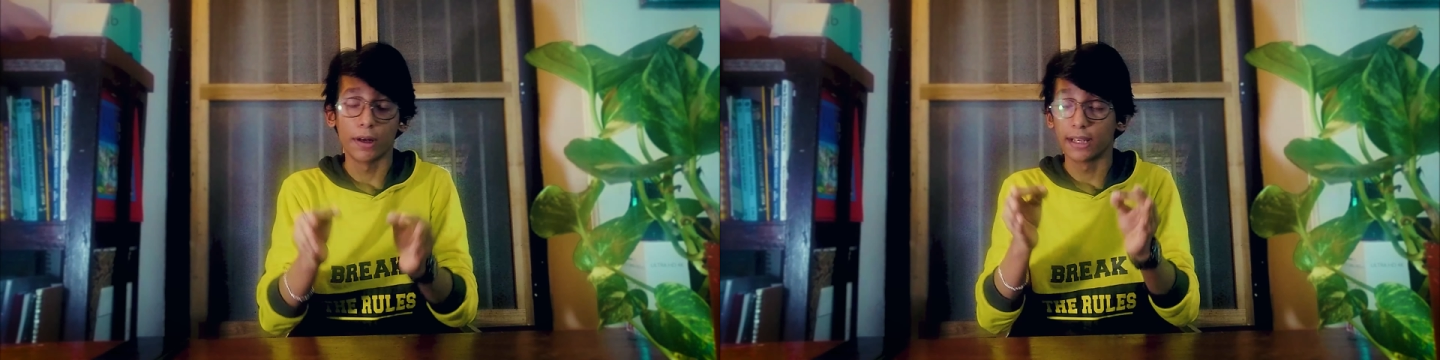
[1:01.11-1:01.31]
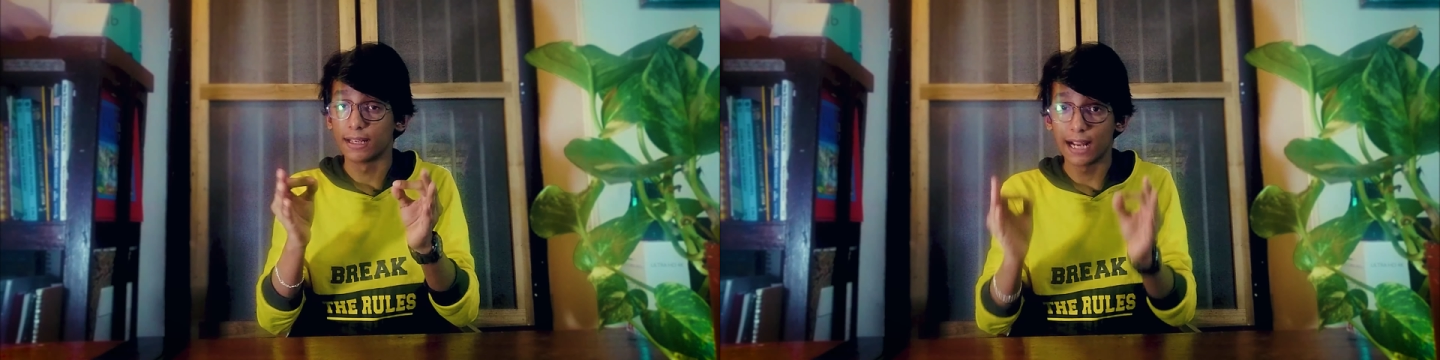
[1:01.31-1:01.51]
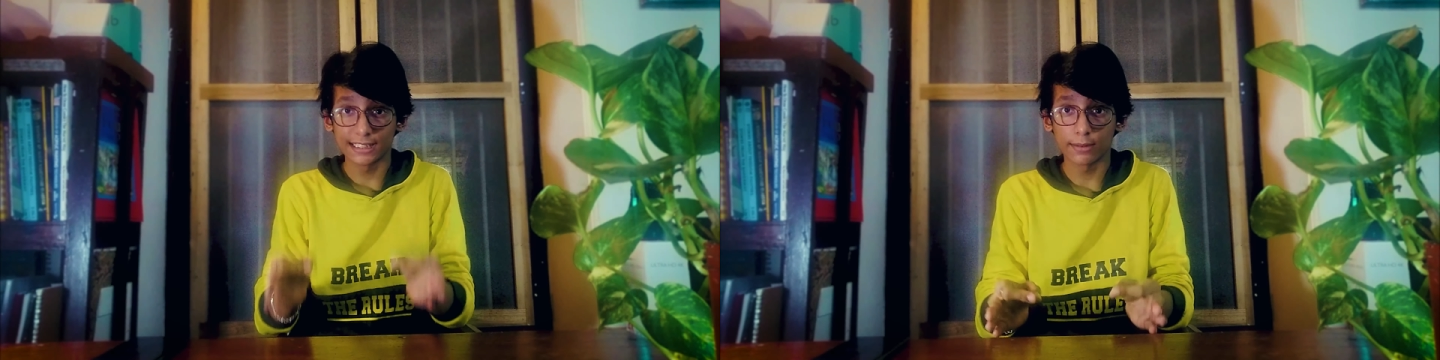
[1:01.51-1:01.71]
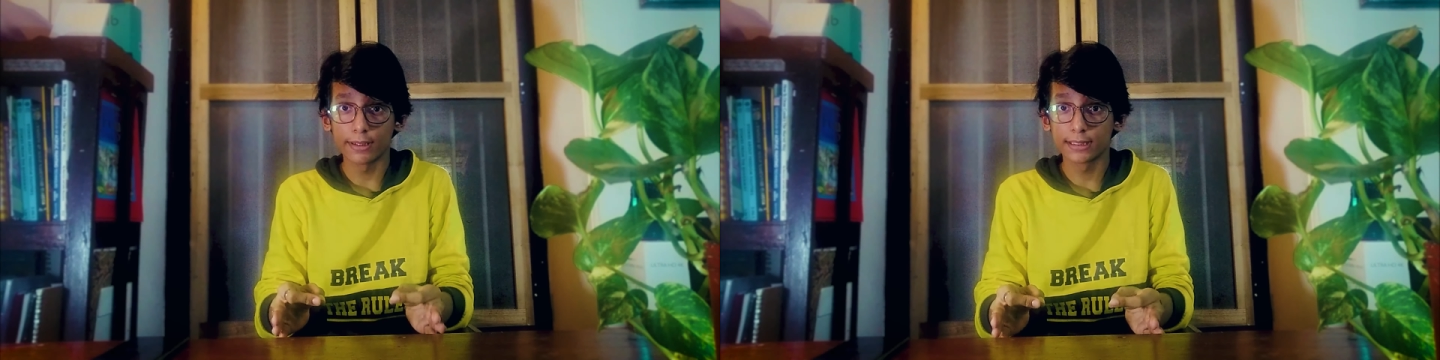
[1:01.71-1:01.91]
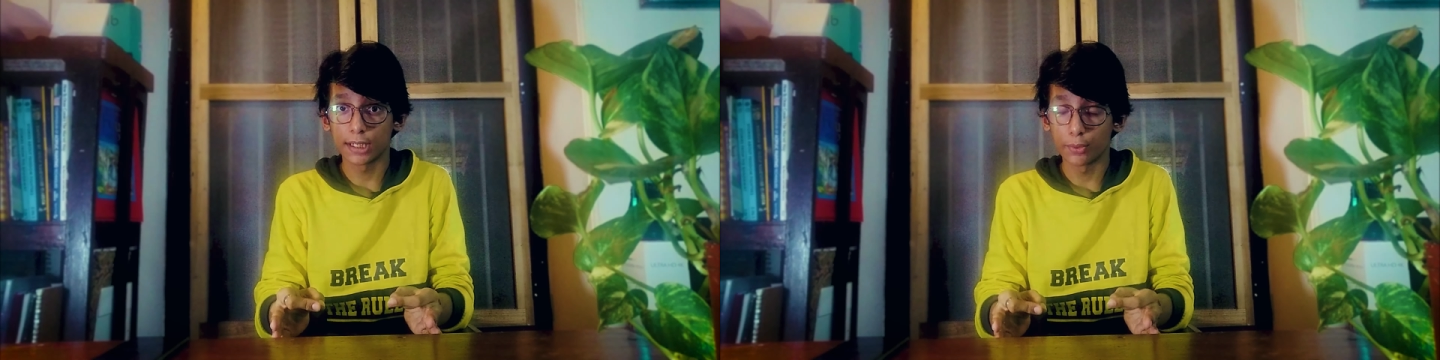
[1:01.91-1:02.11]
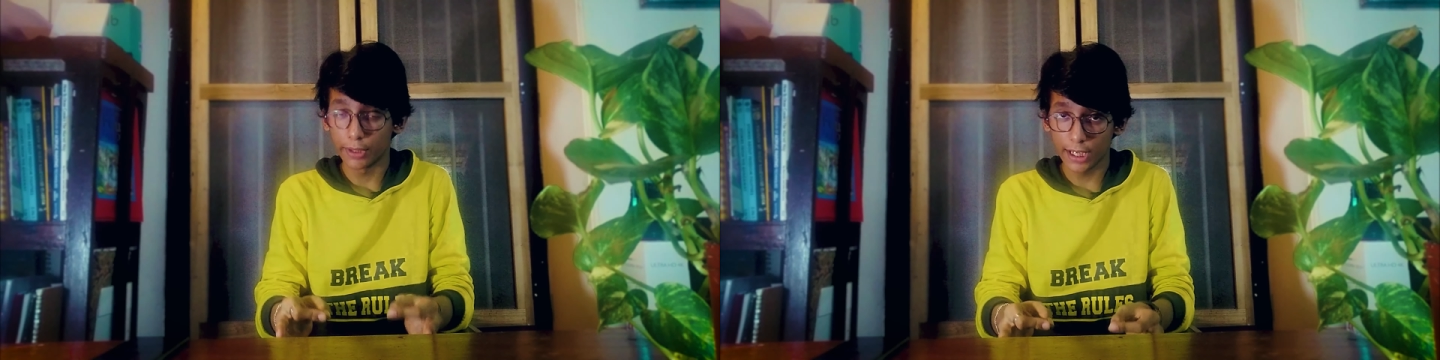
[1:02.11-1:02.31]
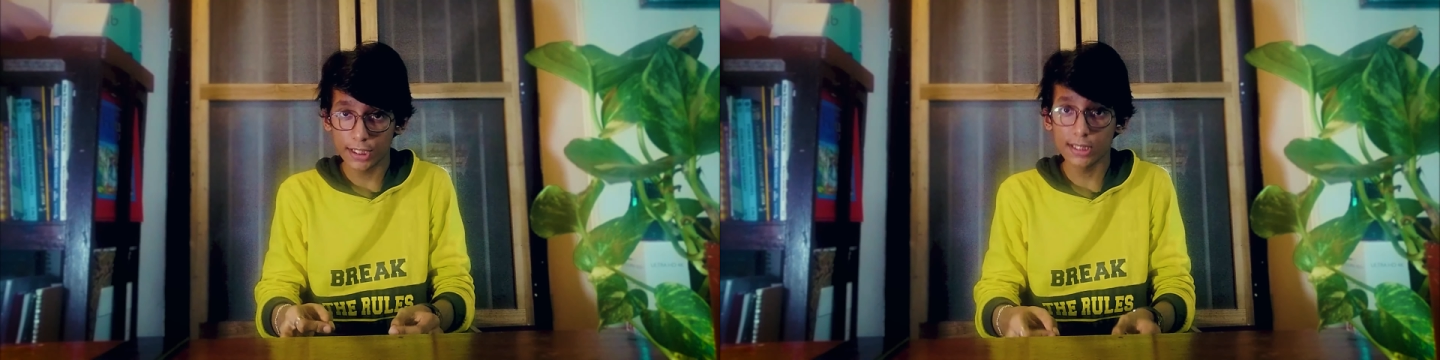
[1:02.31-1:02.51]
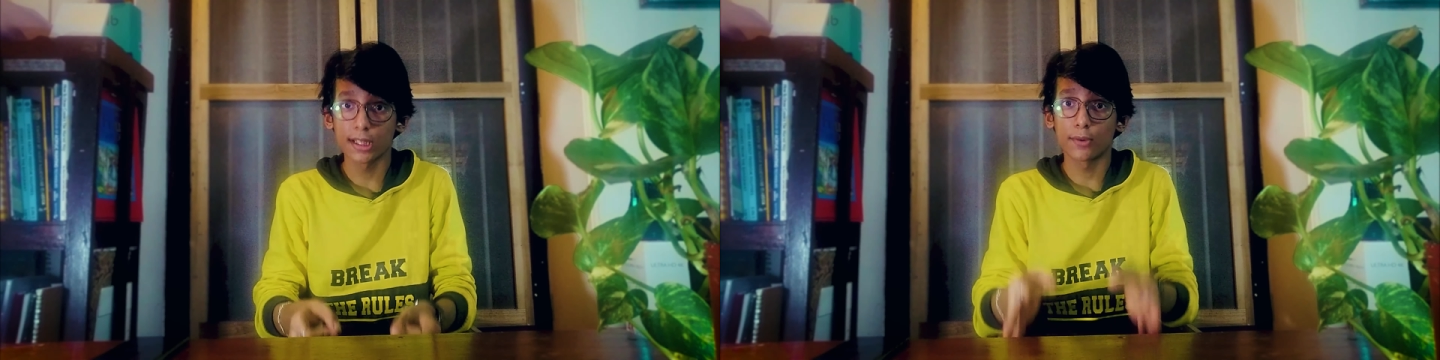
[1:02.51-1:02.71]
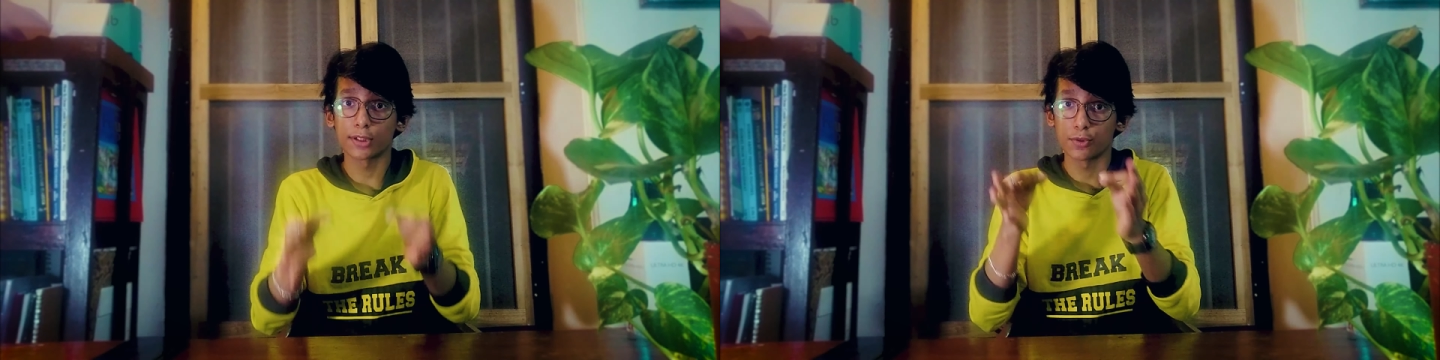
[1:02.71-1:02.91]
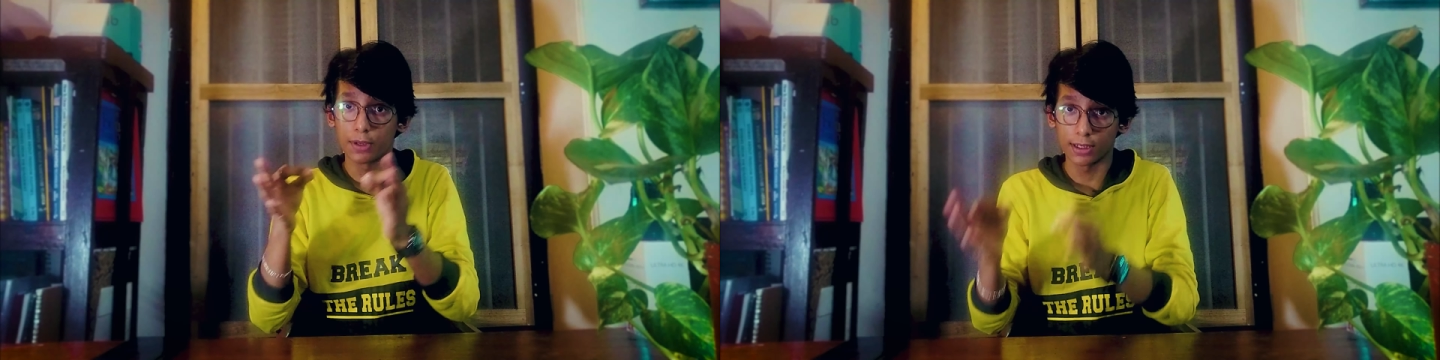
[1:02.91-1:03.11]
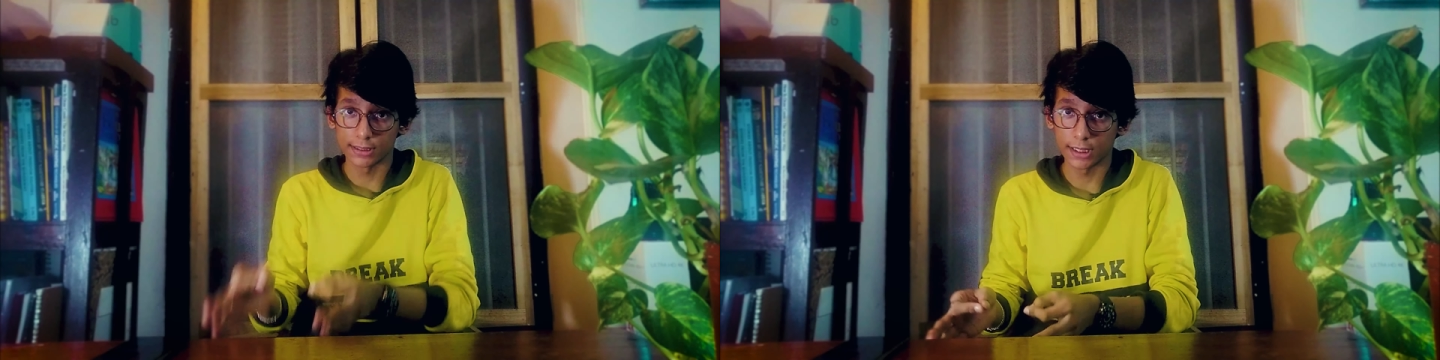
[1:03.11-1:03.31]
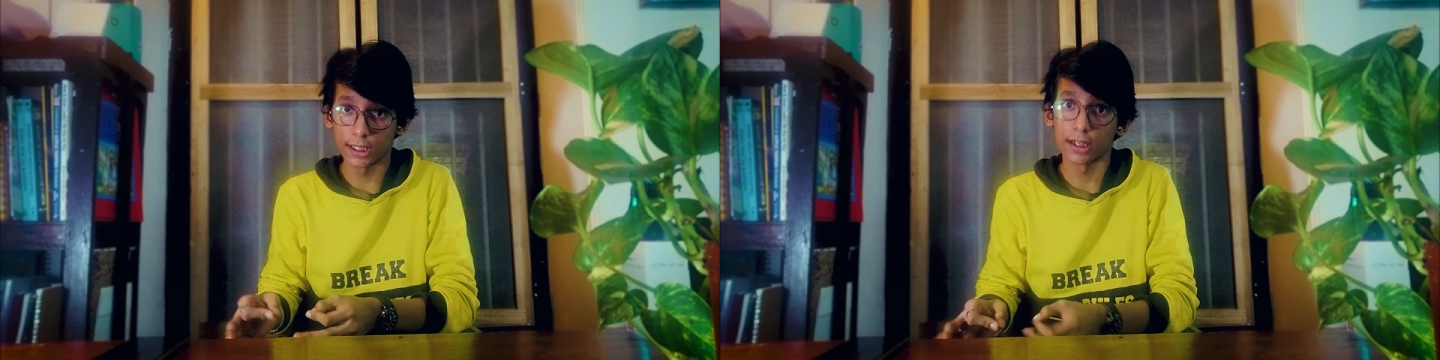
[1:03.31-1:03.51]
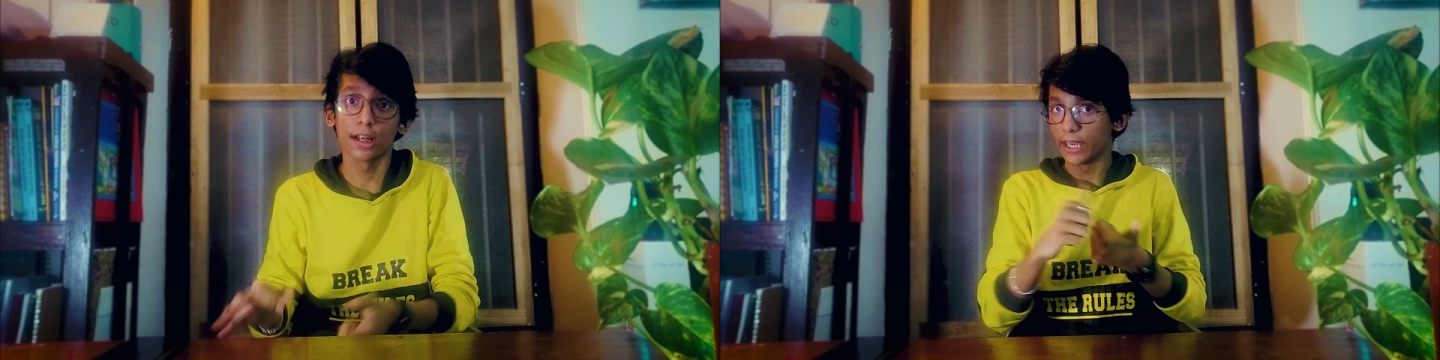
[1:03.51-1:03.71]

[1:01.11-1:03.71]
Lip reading: but it had some disadvantages that was to be considered.